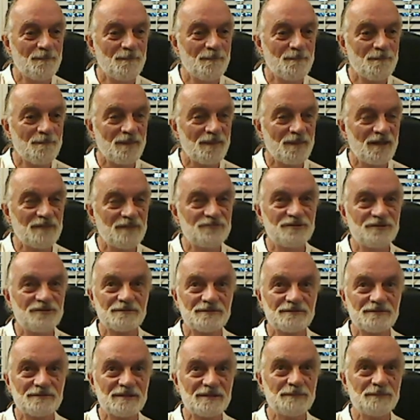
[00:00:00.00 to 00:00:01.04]
I feel
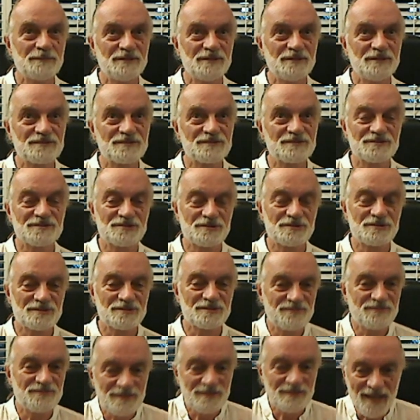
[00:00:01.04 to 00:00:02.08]
really peaceful. She was a
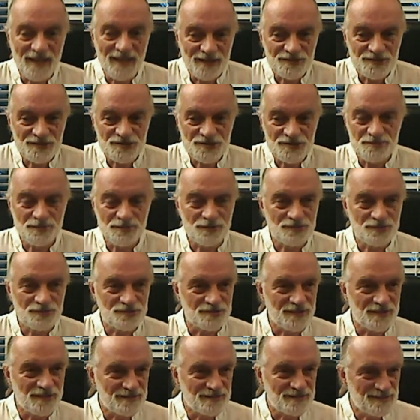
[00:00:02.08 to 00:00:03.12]
very anxious person.
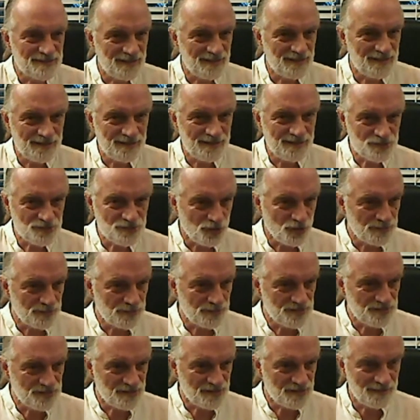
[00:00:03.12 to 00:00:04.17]
Anxiety was
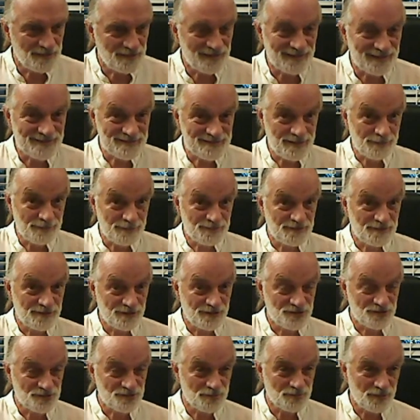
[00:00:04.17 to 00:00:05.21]
always there, except in
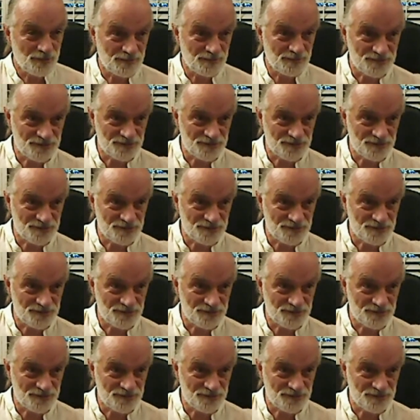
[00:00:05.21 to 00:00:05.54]
those moments.